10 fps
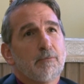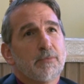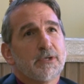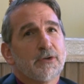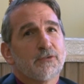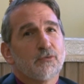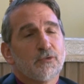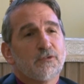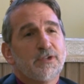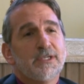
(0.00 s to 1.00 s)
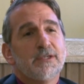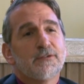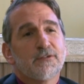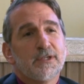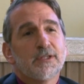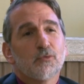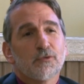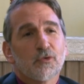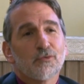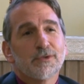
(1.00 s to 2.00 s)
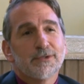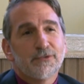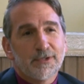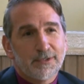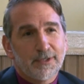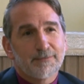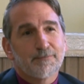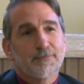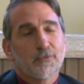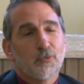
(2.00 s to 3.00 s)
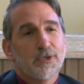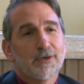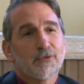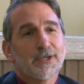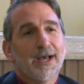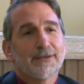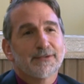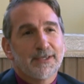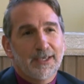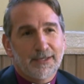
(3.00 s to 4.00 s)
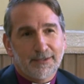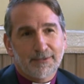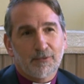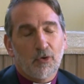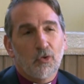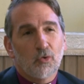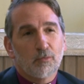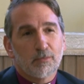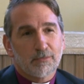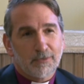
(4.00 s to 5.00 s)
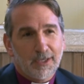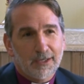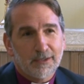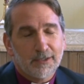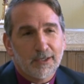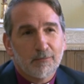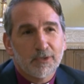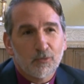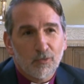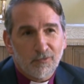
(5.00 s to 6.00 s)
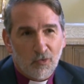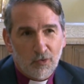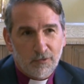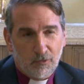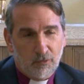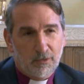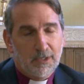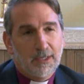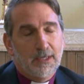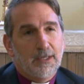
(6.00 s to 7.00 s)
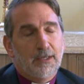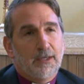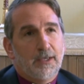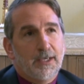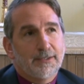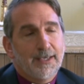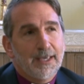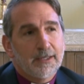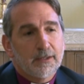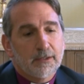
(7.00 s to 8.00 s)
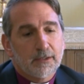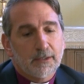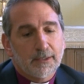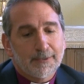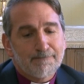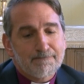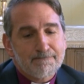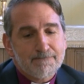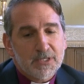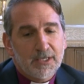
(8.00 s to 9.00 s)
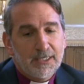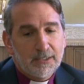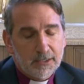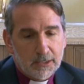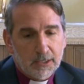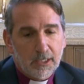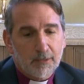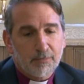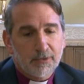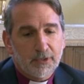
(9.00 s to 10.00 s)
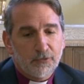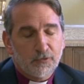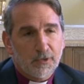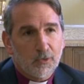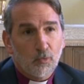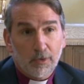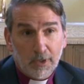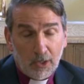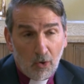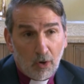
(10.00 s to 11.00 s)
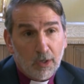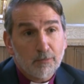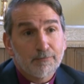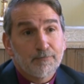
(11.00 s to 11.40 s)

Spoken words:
Because it was TEC that was on the agenda. Mm-hmm. We never got to Canada, although Canada kept being referred to. Mm-hmm. And Canada, he did get up and share where they are,